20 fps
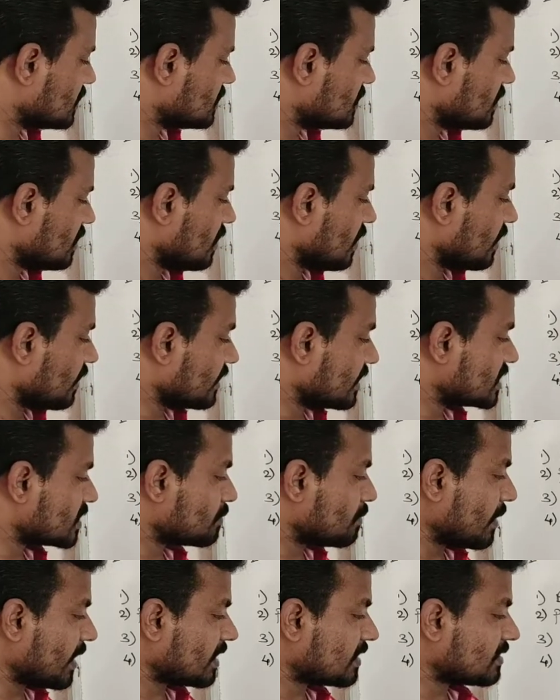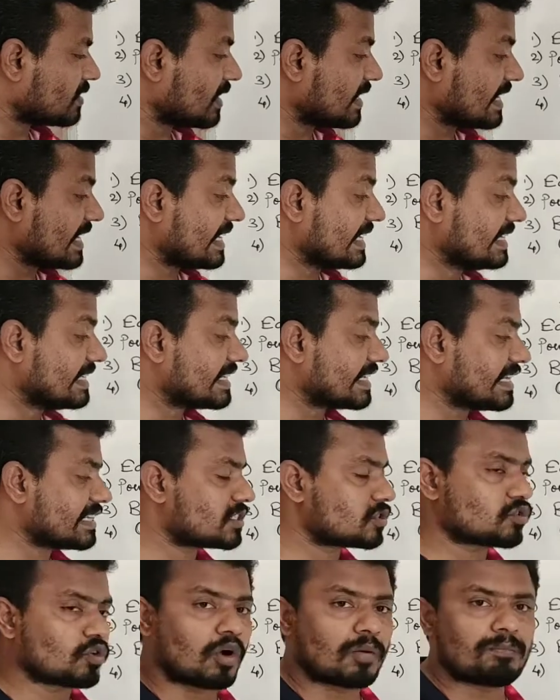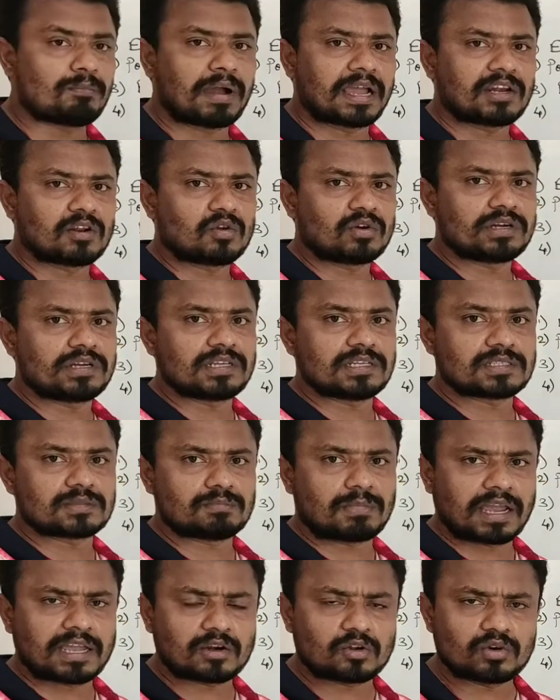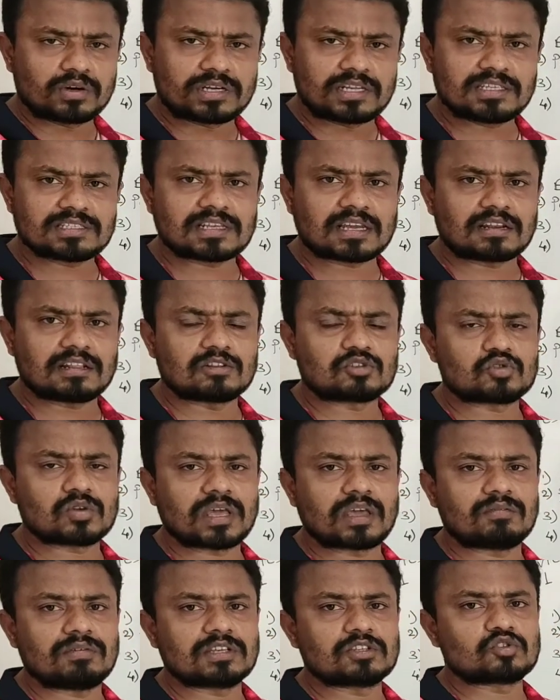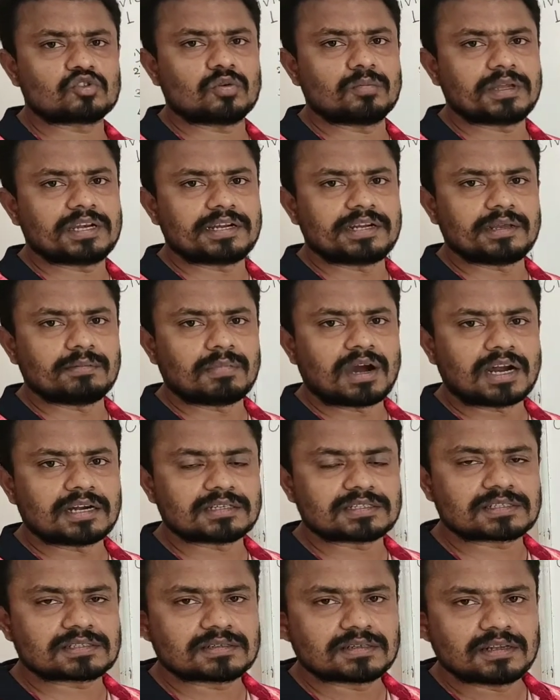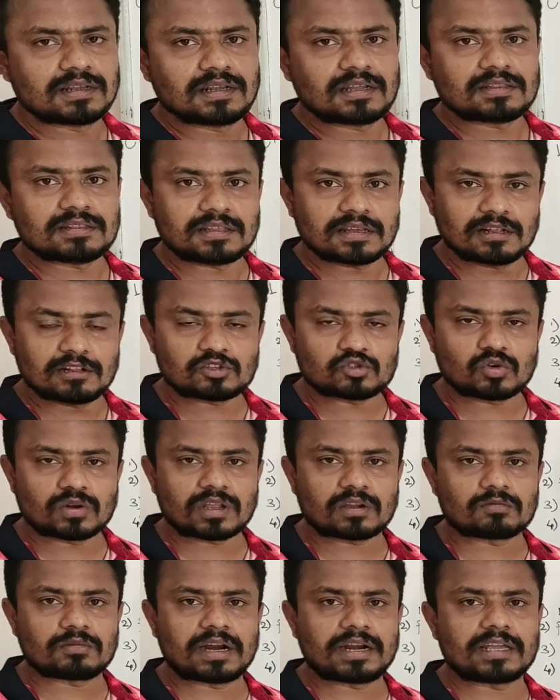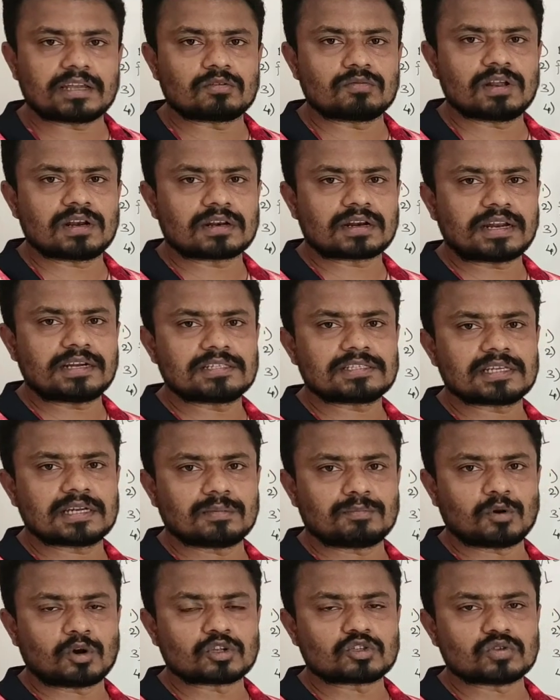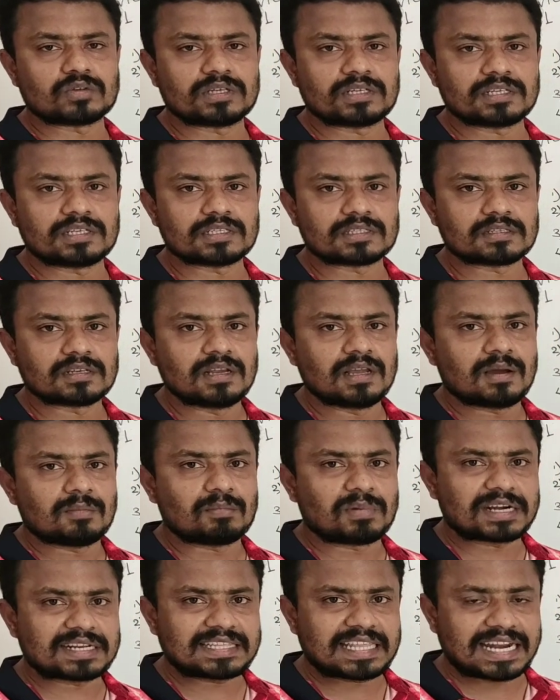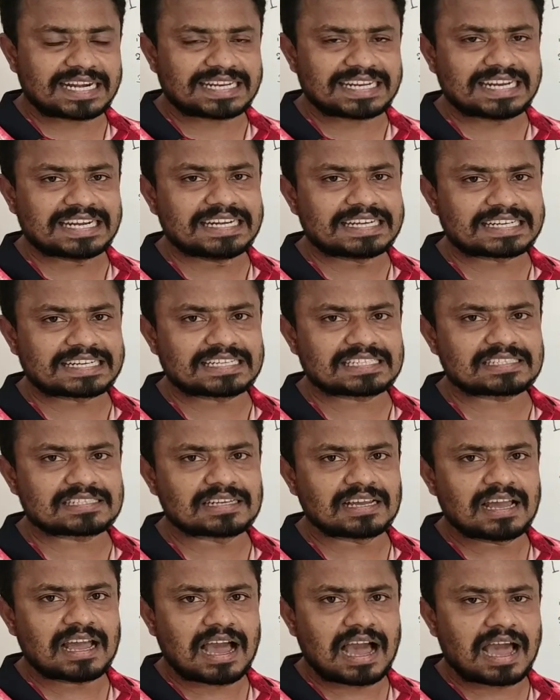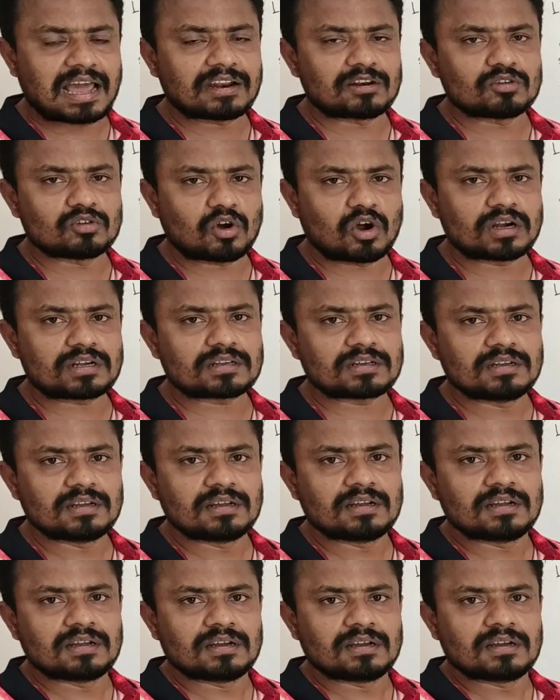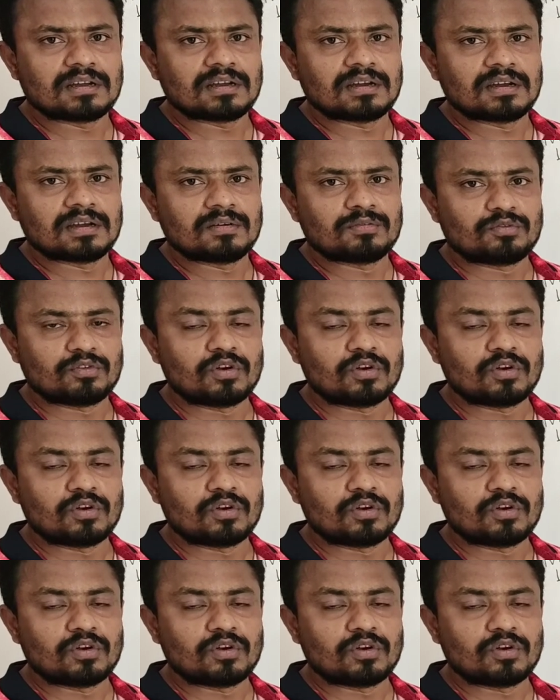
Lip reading: is respect the interest of minorities. Minorities are also having so many demands. They also require equal rights and opportunities. But that interests are not